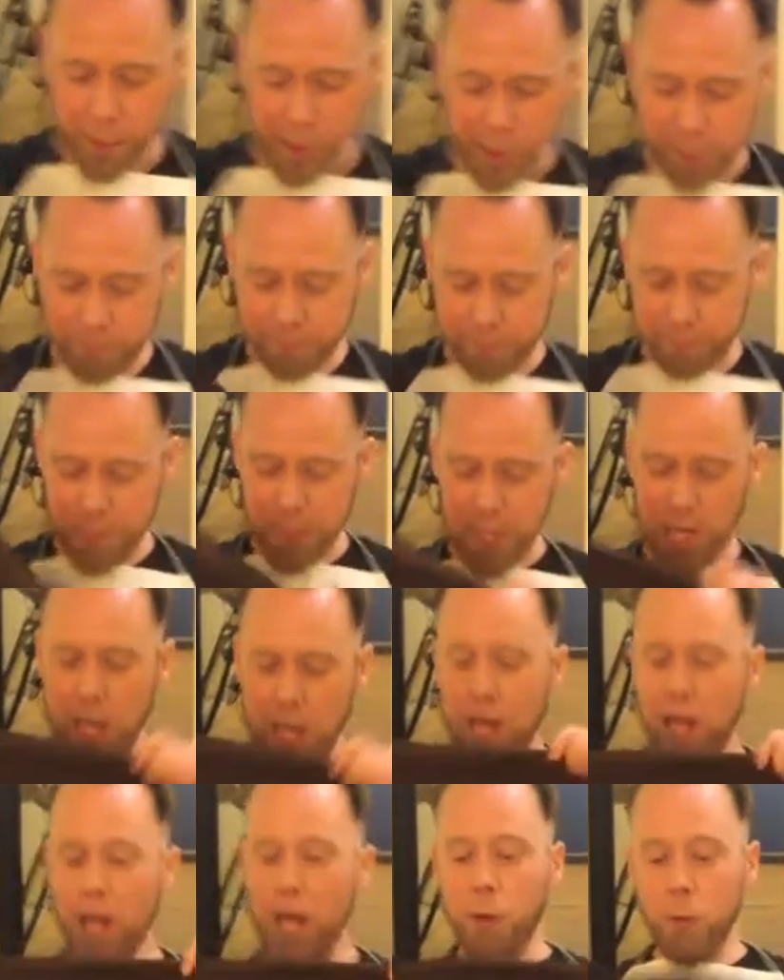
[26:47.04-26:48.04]
up,
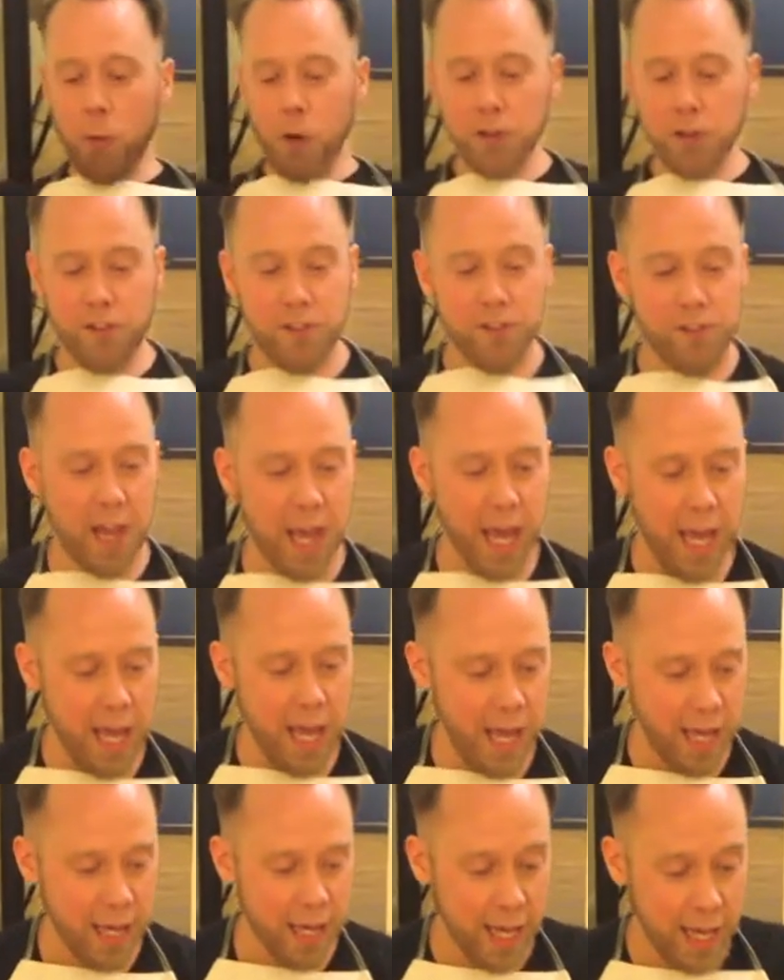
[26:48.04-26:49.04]
I want to
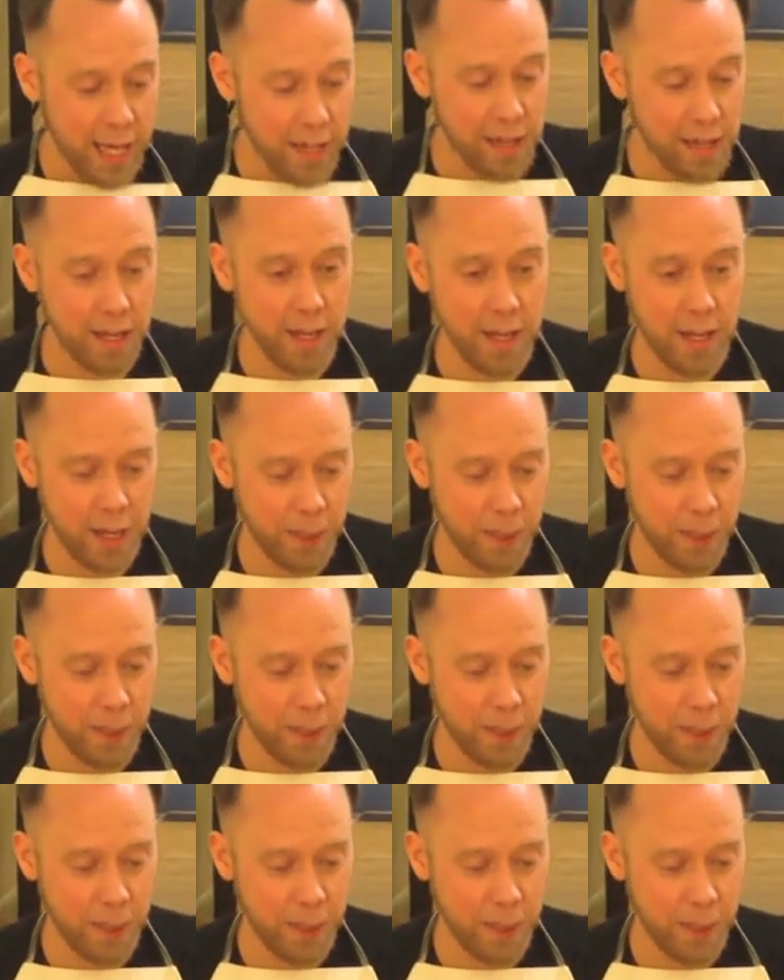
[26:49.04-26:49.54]
say again,